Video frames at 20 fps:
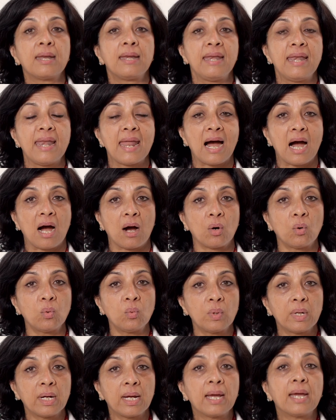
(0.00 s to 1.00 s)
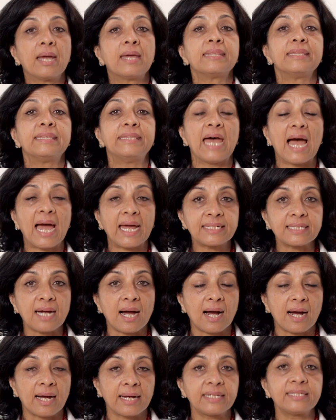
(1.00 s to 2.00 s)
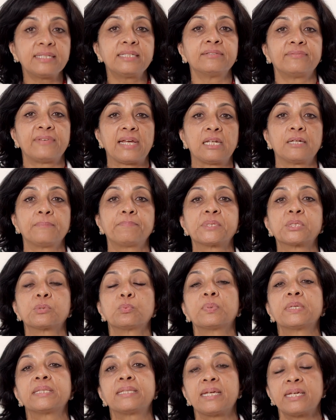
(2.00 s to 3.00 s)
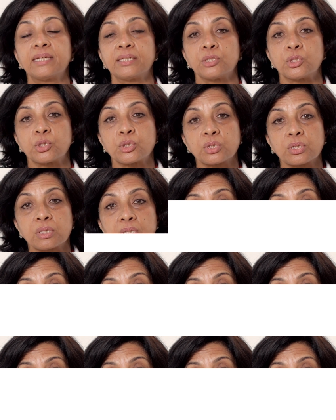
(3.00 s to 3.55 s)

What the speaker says: Now, that eye develops with age.